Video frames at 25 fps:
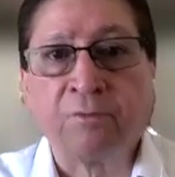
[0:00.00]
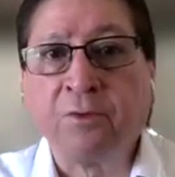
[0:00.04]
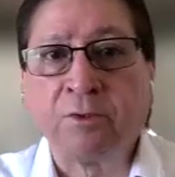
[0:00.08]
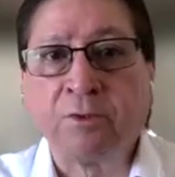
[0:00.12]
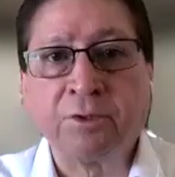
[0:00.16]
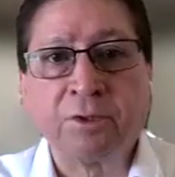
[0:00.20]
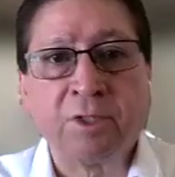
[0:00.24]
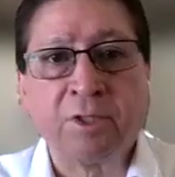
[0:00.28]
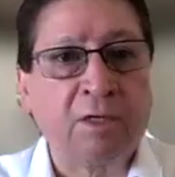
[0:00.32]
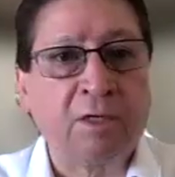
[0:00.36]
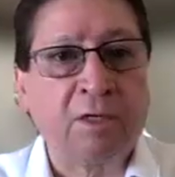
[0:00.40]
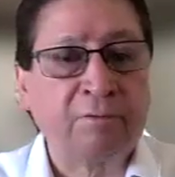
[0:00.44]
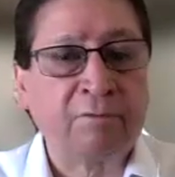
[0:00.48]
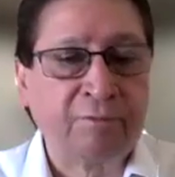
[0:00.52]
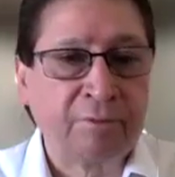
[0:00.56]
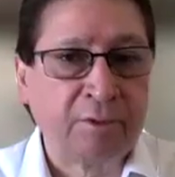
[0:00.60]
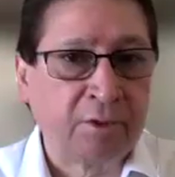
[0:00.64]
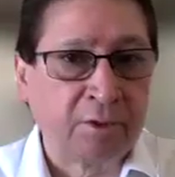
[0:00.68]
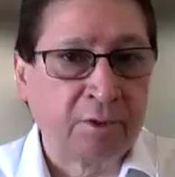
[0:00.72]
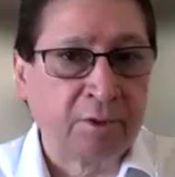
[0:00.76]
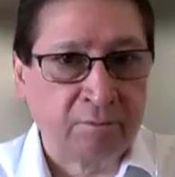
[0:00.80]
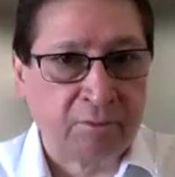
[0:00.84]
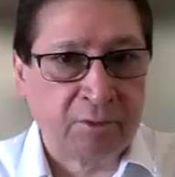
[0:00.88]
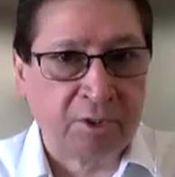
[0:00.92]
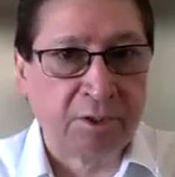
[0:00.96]
Well, first
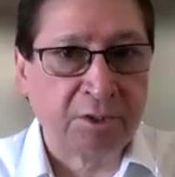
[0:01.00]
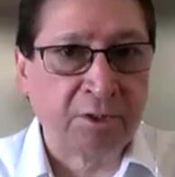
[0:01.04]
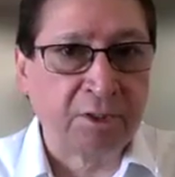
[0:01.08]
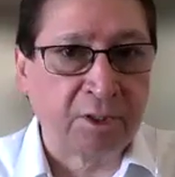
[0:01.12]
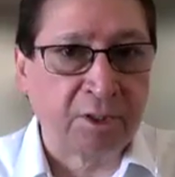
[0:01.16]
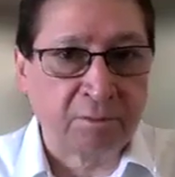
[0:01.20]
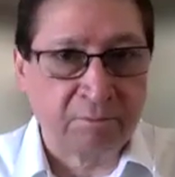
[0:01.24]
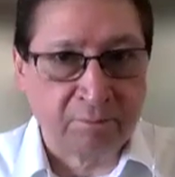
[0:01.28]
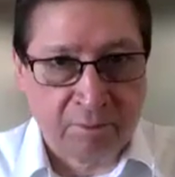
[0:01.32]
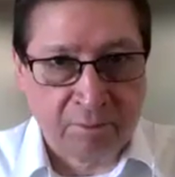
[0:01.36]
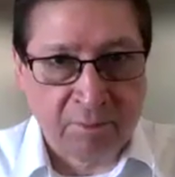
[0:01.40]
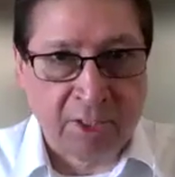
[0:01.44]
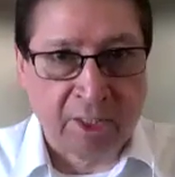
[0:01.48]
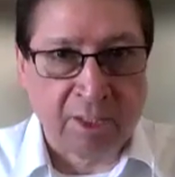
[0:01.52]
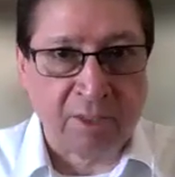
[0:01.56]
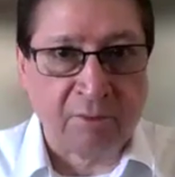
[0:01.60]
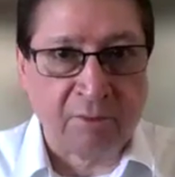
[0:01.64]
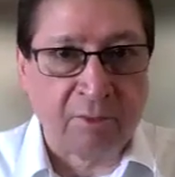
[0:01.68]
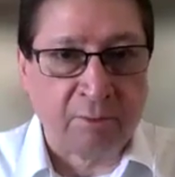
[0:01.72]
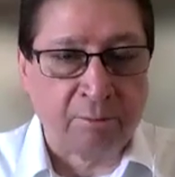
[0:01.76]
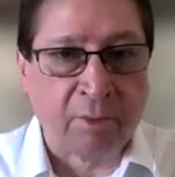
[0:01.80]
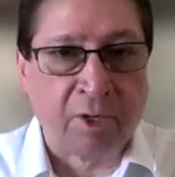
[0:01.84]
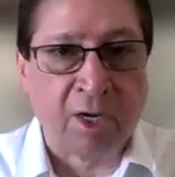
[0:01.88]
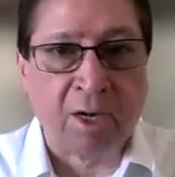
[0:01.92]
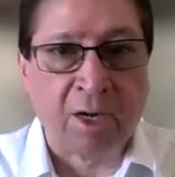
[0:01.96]
off, just to
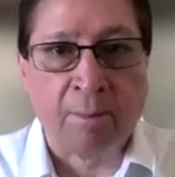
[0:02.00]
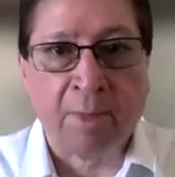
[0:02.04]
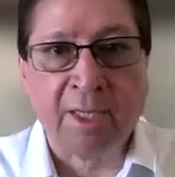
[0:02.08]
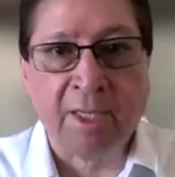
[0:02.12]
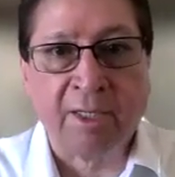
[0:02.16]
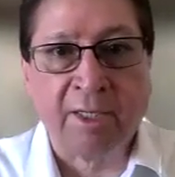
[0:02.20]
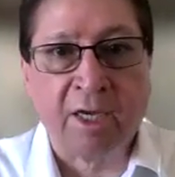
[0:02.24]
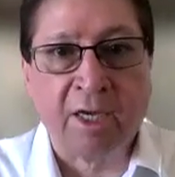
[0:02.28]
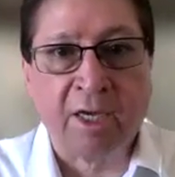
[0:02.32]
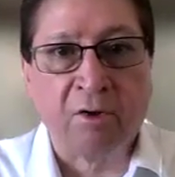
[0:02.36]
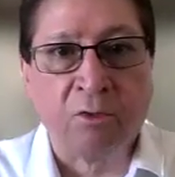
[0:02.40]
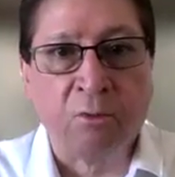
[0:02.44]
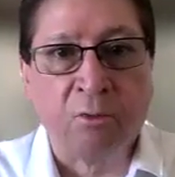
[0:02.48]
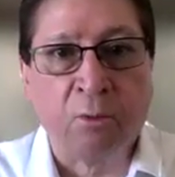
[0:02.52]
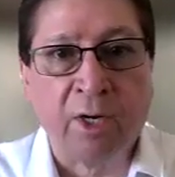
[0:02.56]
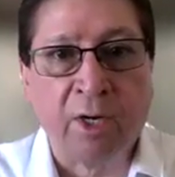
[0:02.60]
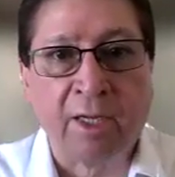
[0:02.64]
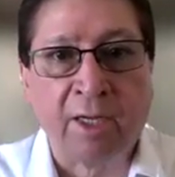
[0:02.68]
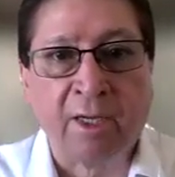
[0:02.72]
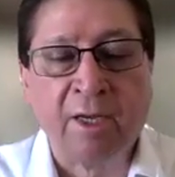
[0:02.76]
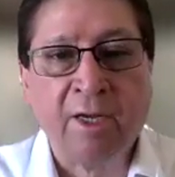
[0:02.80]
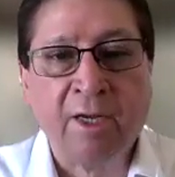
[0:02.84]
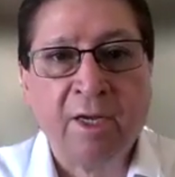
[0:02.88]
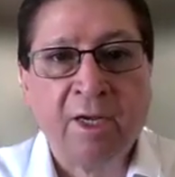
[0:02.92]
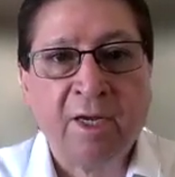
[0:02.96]
get bottom line out of
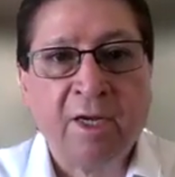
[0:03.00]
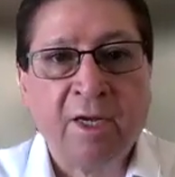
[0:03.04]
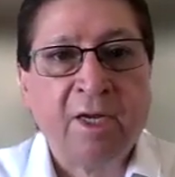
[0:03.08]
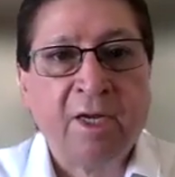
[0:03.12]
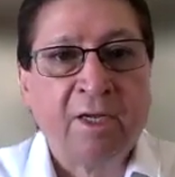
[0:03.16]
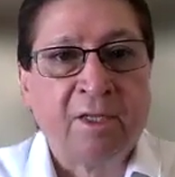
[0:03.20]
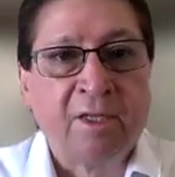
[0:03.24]
the way,